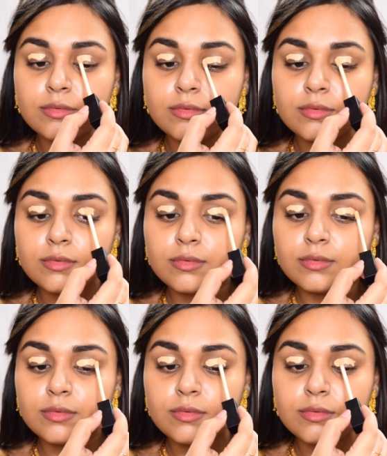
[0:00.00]
on
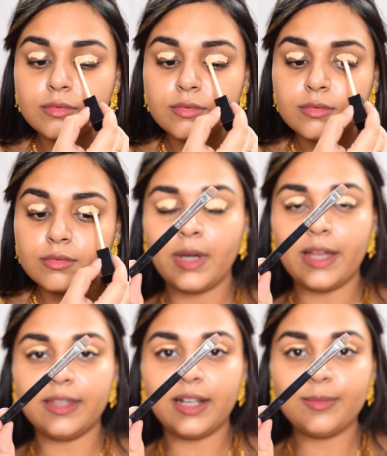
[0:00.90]
my eyelids,
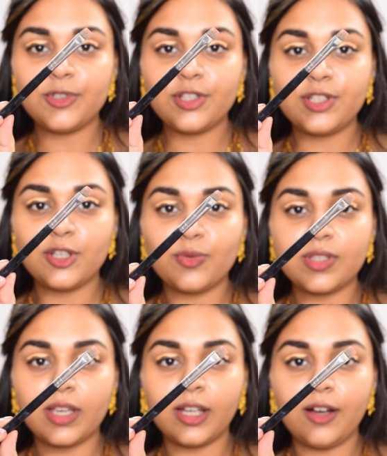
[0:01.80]
and then I'm just using